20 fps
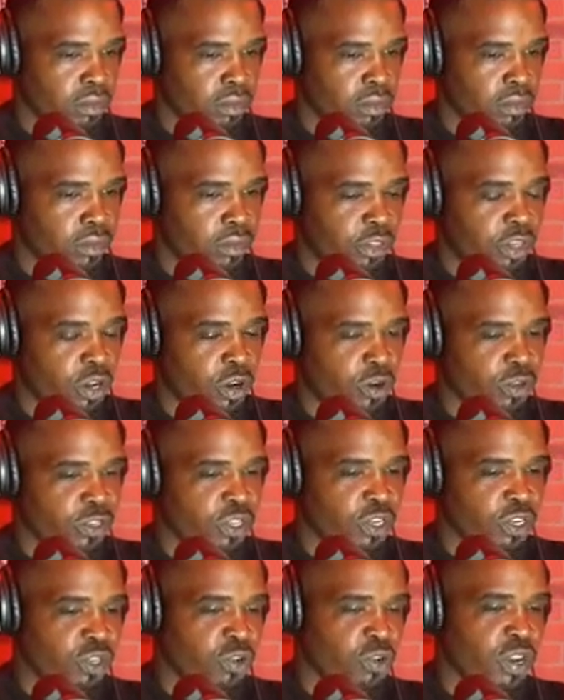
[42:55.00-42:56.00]
So
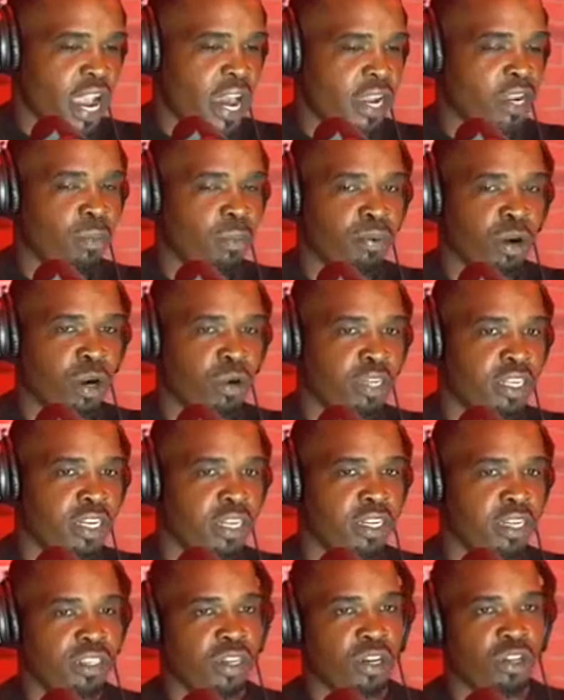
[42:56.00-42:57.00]
you got to approach
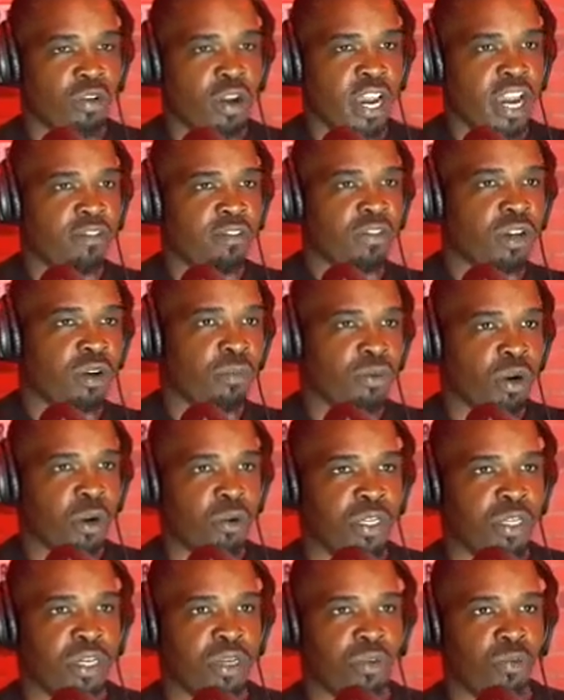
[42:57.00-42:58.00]
it. So you have to approach
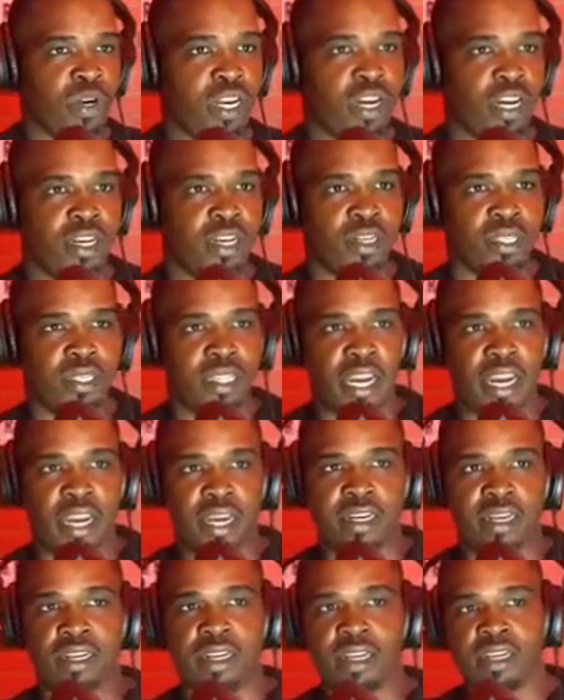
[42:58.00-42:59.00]
it with
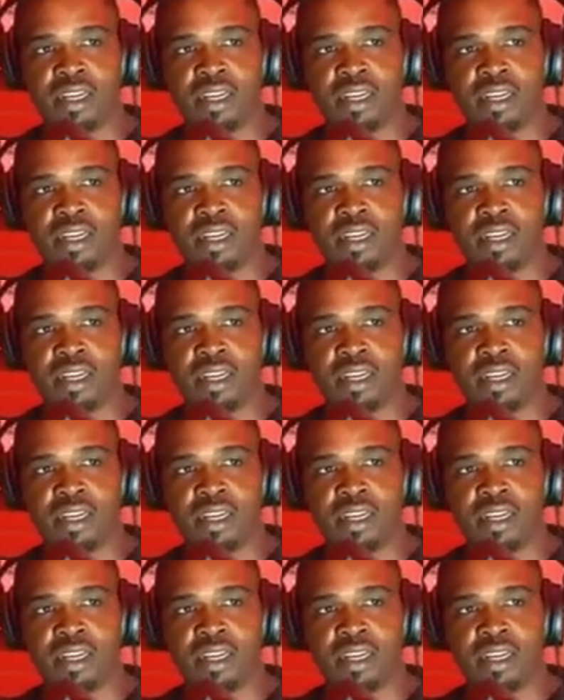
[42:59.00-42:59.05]
understanding.